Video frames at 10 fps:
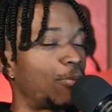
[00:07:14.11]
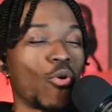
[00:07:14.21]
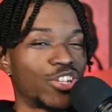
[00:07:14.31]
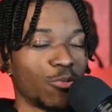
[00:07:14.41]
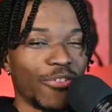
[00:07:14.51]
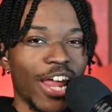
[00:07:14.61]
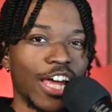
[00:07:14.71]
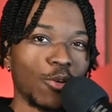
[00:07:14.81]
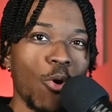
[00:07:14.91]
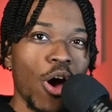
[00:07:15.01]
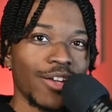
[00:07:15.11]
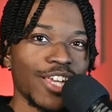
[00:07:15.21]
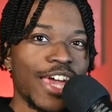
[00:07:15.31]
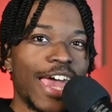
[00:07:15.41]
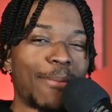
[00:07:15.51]
points or whatever the hell it was
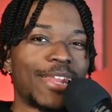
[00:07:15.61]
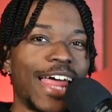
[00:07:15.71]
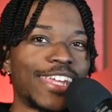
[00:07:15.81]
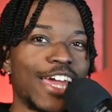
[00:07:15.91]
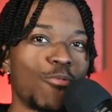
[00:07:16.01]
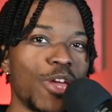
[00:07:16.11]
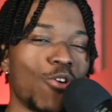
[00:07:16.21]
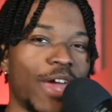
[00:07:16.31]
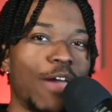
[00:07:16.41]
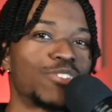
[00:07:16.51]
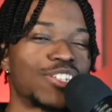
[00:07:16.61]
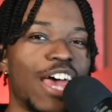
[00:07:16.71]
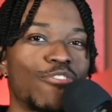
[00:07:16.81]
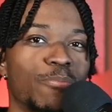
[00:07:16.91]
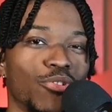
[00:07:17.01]
and be like, yeah, we okay with just
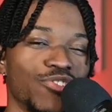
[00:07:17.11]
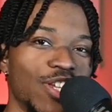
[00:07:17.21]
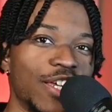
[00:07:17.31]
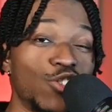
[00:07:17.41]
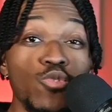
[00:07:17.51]
having Porzingis,